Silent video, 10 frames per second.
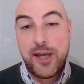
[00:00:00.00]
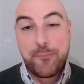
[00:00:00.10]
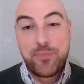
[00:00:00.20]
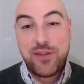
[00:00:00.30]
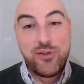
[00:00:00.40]

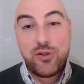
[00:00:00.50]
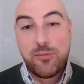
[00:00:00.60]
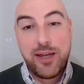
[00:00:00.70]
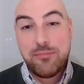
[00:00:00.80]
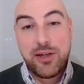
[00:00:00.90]
If you can
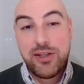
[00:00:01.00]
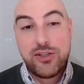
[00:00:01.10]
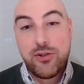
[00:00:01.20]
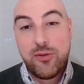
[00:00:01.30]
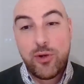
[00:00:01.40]
make money
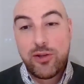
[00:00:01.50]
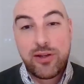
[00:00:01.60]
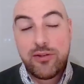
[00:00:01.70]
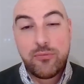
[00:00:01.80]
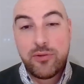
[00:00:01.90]
doing what you're
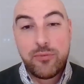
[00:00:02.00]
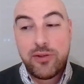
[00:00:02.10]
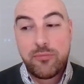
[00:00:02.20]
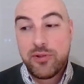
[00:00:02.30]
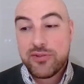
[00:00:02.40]

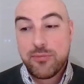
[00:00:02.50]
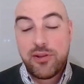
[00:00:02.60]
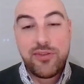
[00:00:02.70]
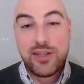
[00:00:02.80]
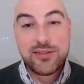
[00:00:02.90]
with some of the
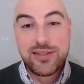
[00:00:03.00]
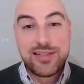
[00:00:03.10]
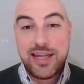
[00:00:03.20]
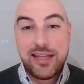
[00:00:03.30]
things I say,